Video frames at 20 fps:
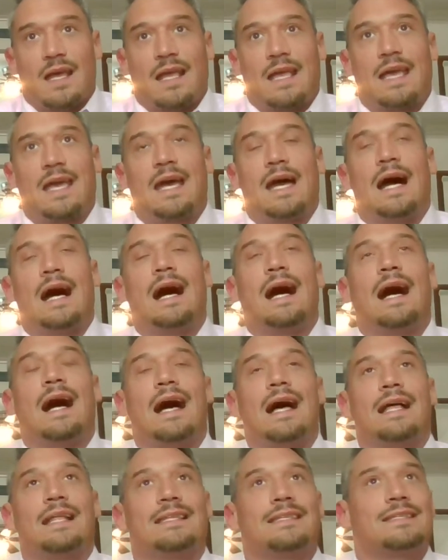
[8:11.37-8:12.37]

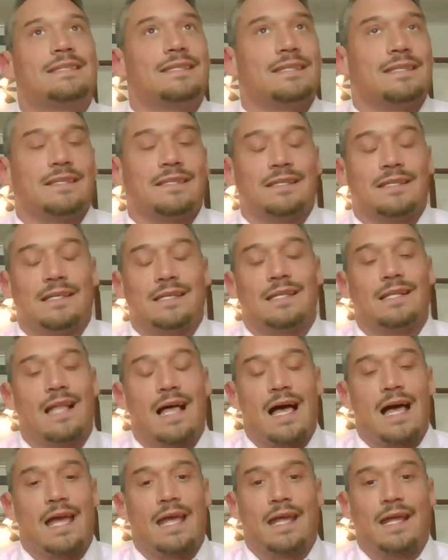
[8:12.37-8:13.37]
constantly
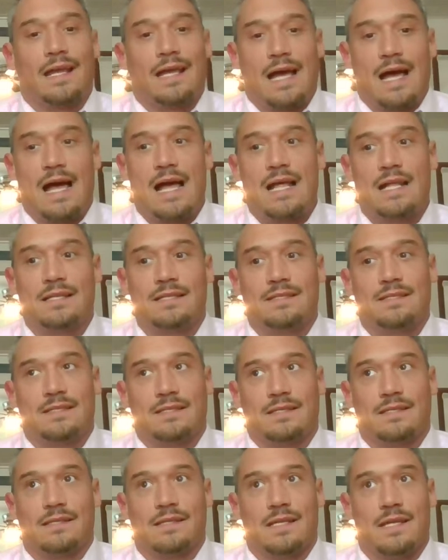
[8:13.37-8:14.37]
lying,
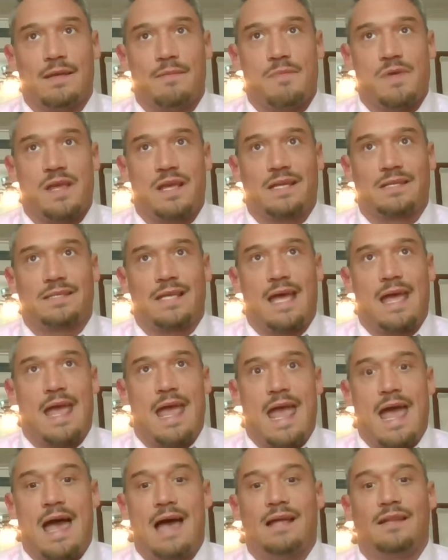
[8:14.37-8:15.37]
constantly, because I
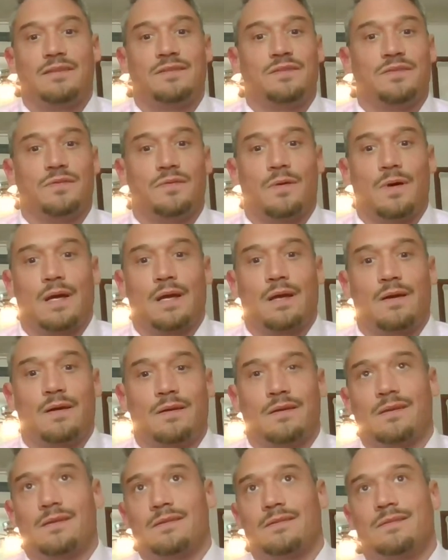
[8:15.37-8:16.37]
had to. I
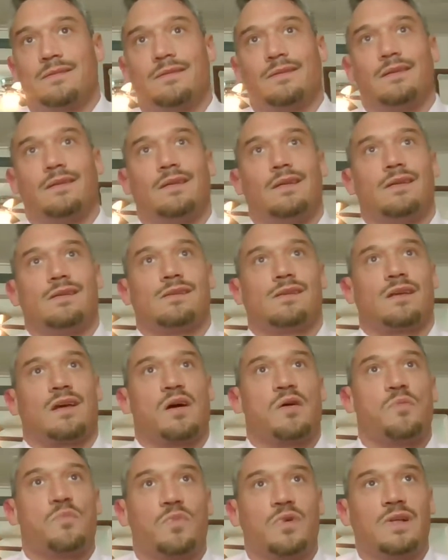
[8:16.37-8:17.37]
couldn't
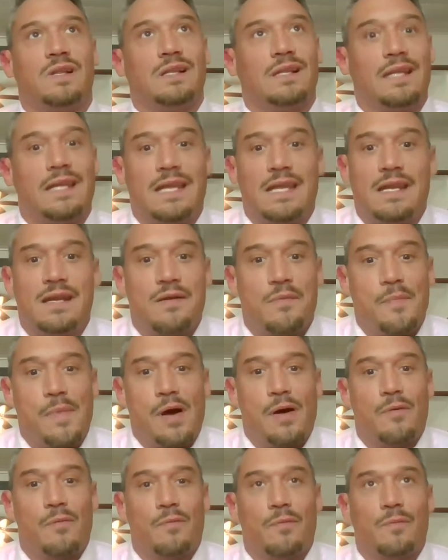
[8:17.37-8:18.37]
come clean
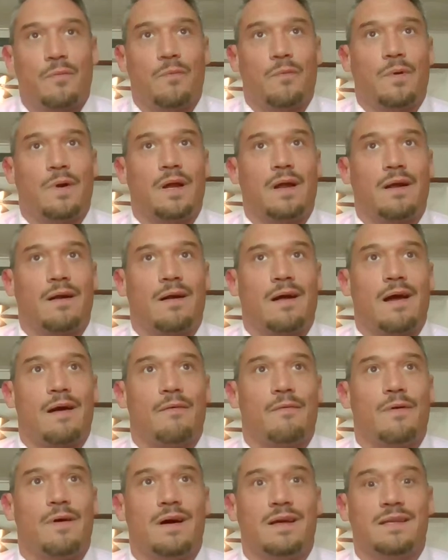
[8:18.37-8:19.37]
about where I
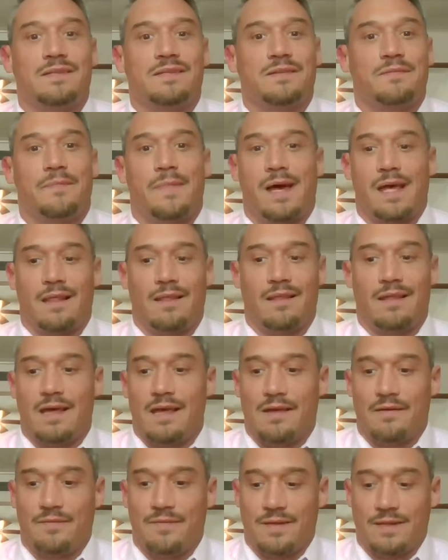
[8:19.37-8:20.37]
was in my
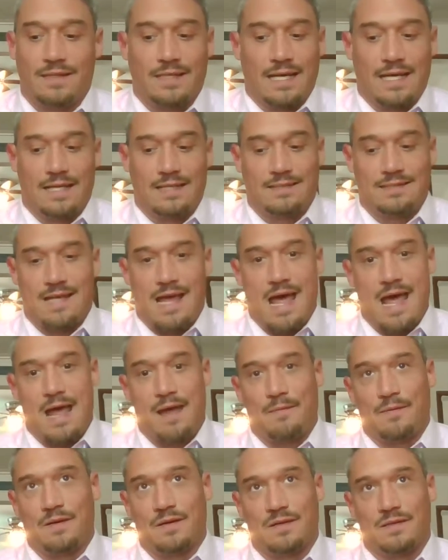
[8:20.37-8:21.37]
life at that
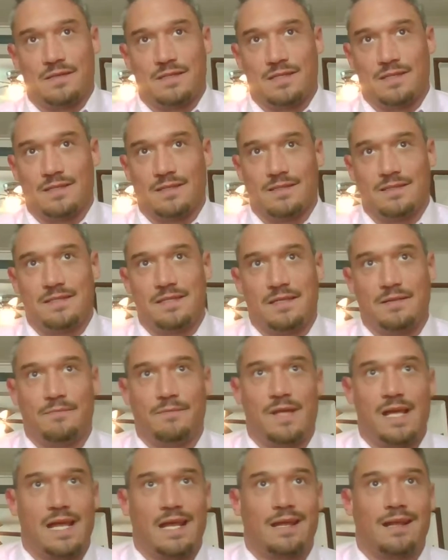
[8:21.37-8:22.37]
time. It didn't seem
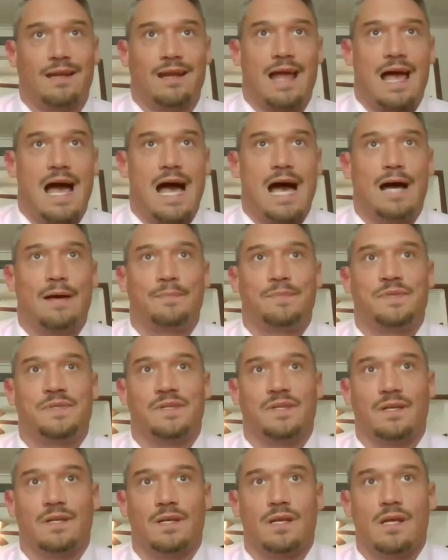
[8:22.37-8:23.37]
like an
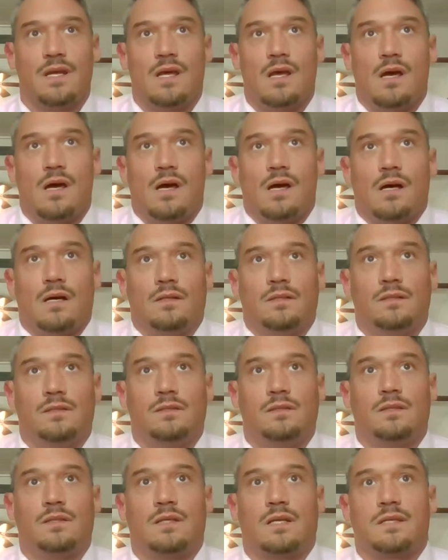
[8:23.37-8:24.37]
option
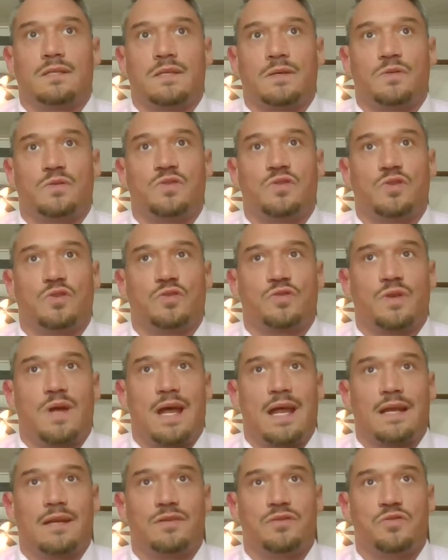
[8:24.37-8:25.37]
because I was still
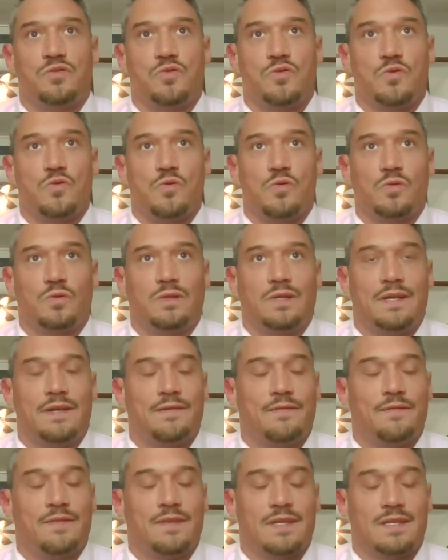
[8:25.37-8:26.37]
trying to
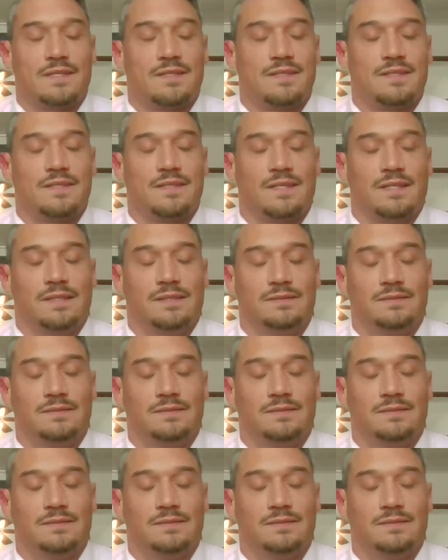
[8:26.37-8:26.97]
live this